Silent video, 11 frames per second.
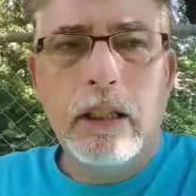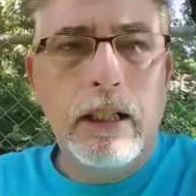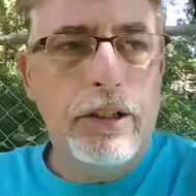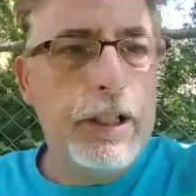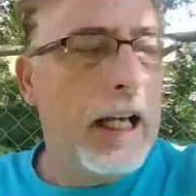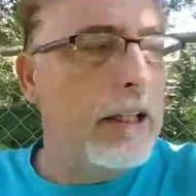
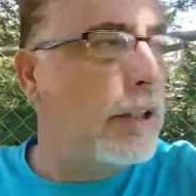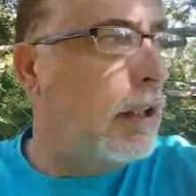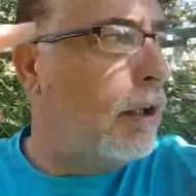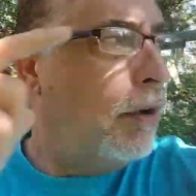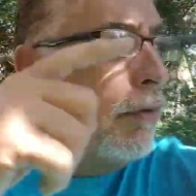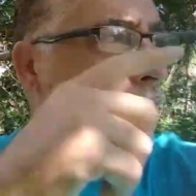It's actually a
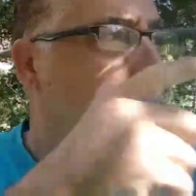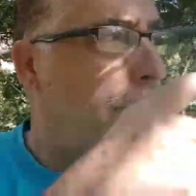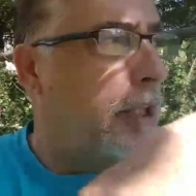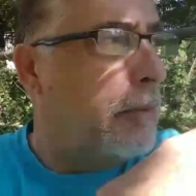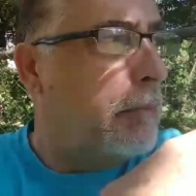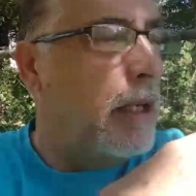little over
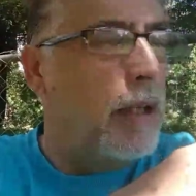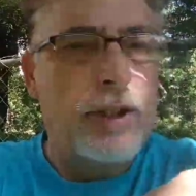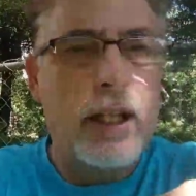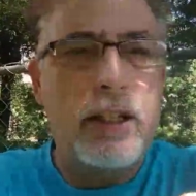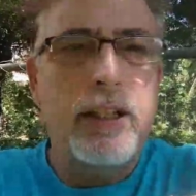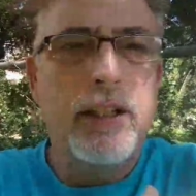10 meters,
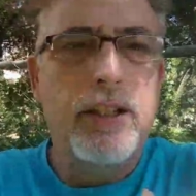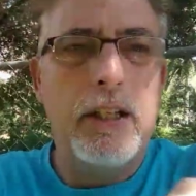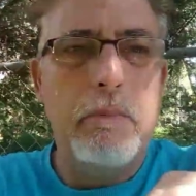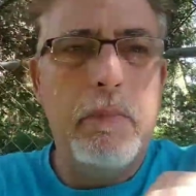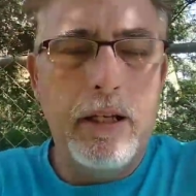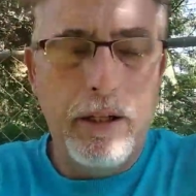like
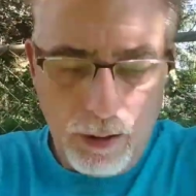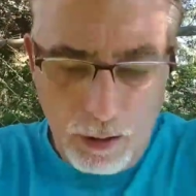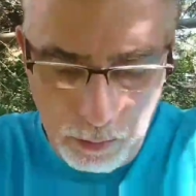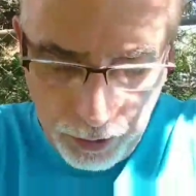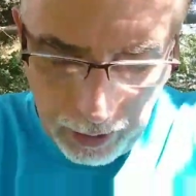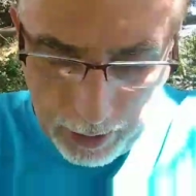10 meter,
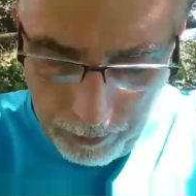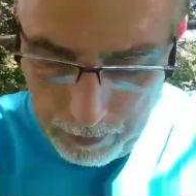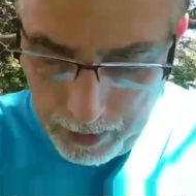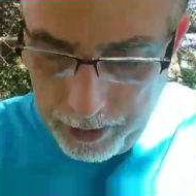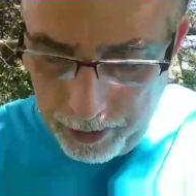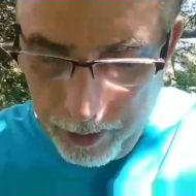almost 11
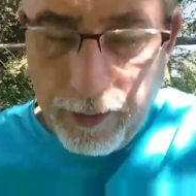meter.